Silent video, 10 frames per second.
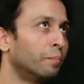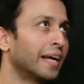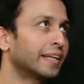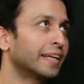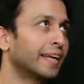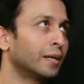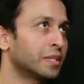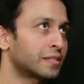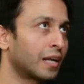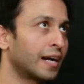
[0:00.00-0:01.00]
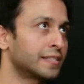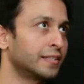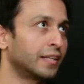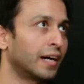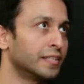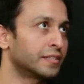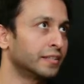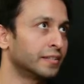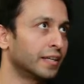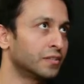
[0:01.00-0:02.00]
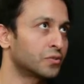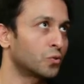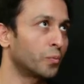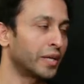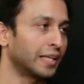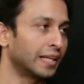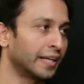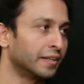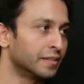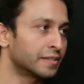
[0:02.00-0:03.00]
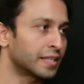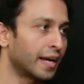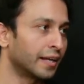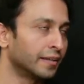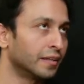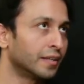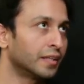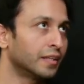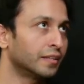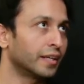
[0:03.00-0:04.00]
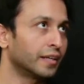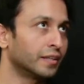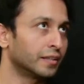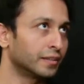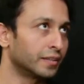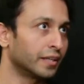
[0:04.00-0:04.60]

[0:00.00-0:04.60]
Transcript: banking can be sliced and diced in so many layers, and there